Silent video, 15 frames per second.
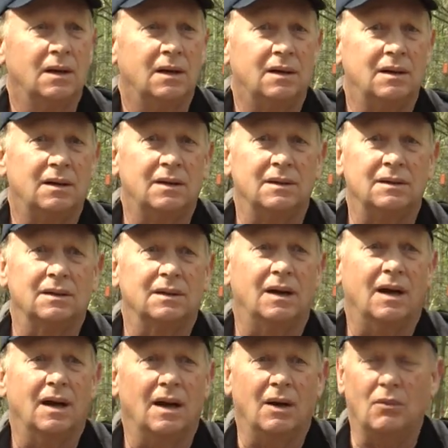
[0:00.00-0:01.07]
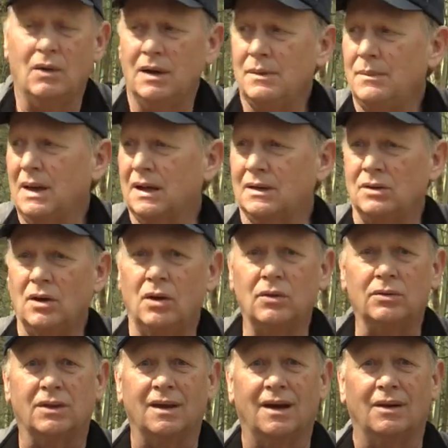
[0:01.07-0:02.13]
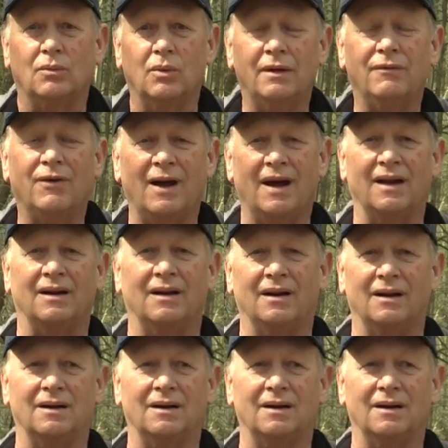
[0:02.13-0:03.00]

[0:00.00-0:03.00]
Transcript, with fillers: Uh, I want to make note that we've had a,